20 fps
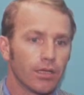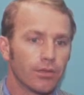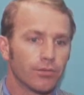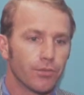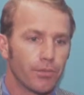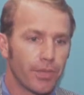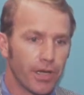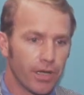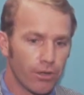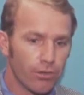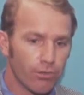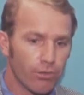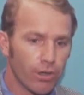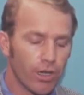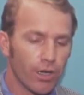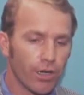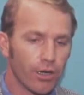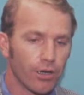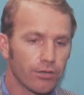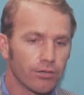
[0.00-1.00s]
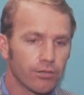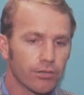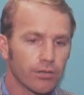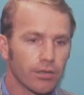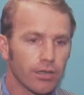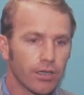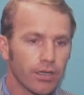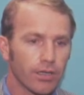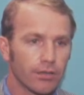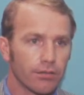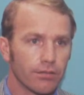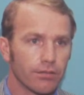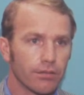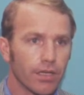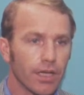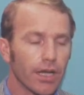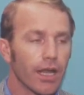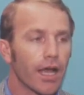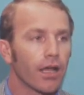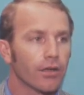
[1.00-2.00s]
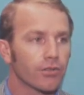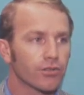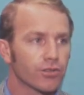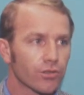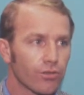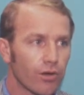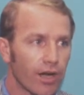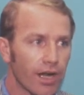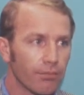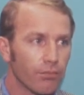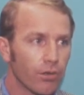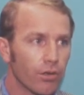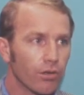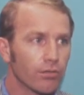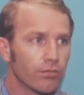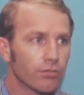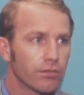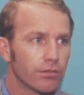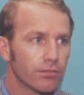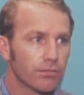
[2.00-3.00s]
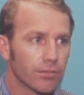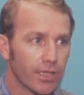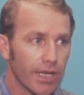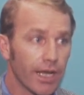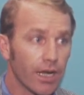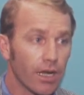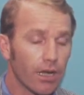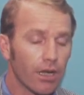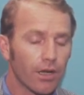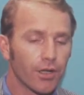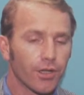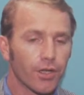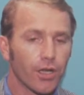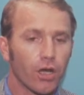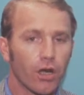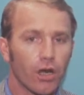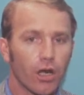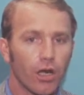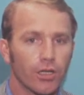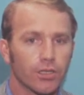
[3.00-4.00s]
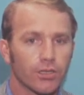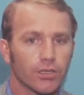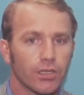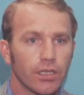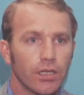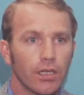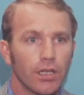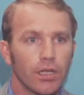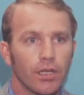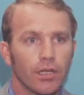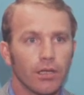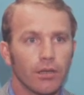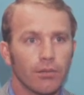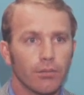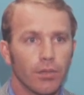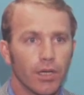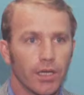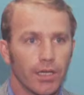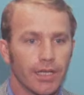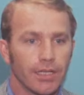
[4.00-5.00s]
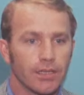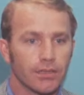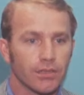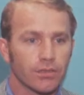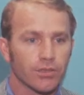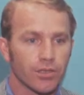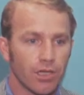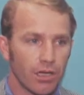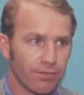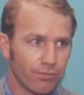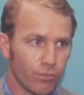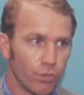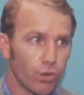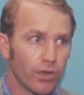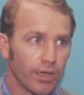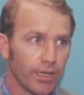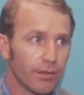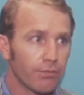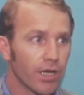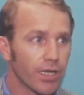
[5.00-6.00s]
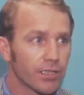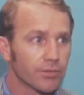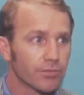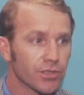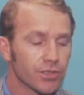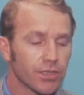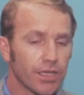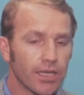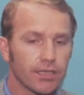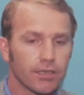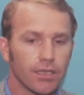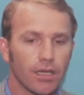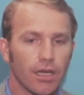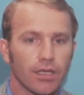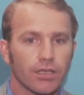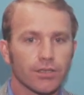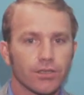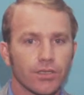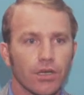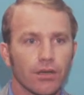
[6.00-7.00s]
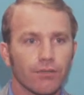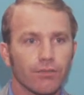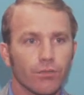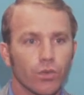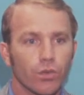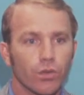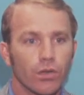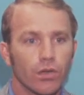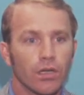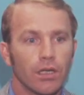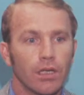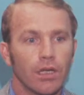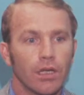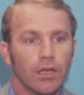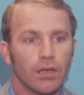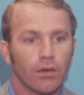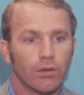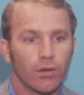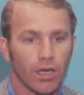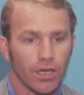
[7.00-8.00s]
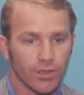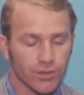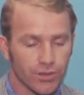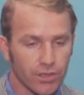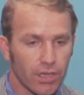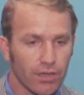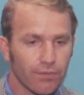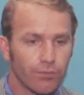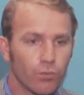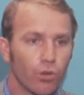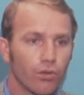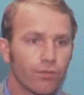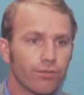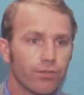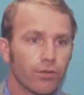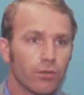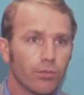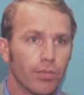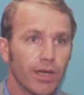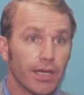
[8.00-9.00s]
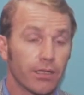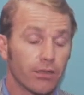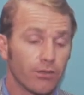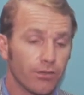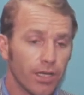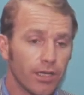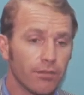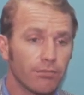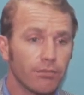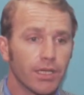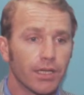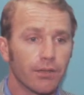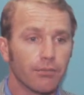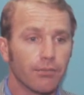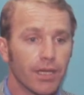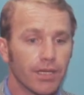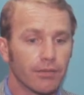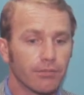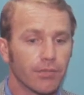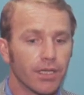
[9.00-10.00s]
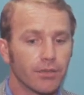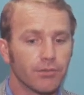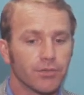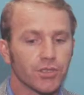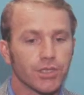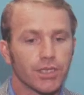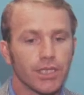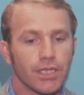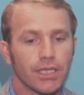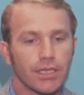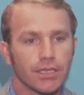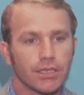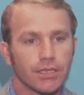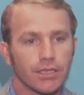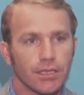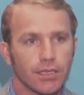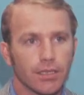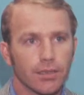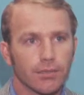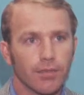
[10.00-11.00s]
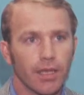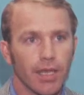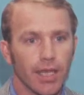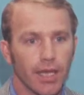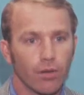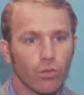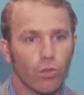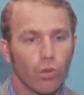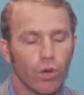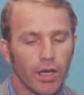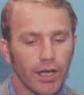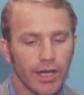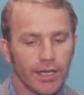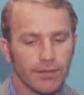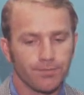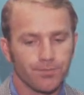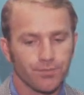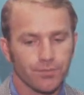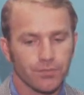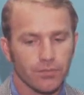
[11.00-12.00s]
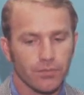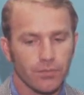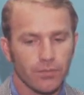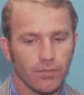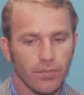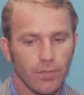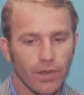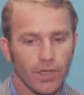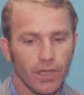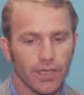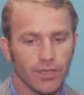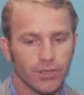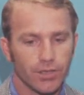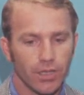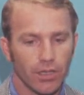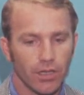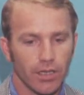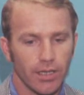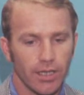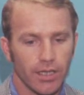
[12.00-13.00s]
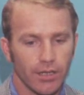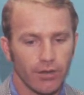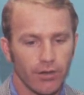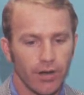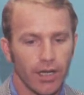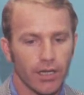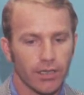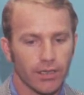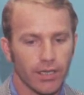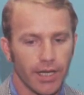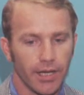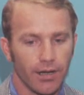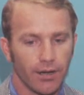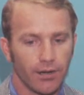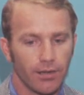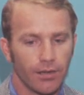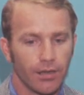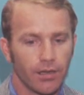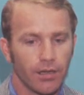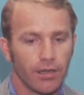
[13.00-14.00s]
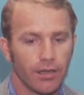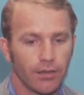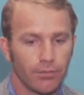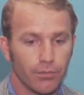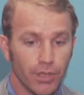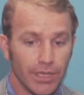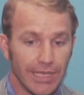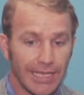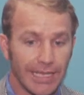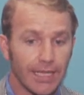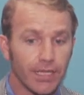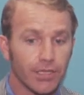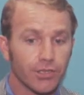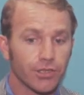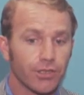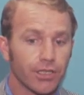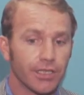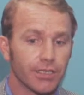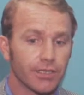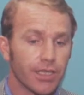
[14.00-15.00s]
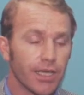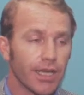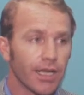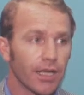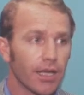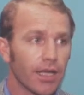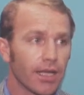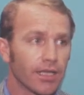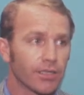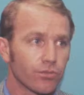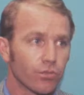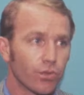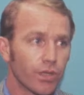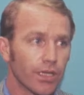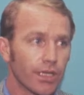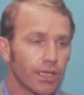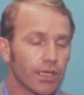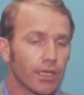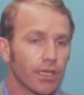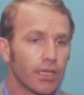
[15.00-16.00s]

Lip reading: better runner, can get out and scramble, gain a lot of yards. But he's a sophomore, and he makes mistakes like a sophomore. We've got a sophomore fullback who doesn't make many mistakes, Ed White. He's our leading ground gainer, but he injured his neck last week.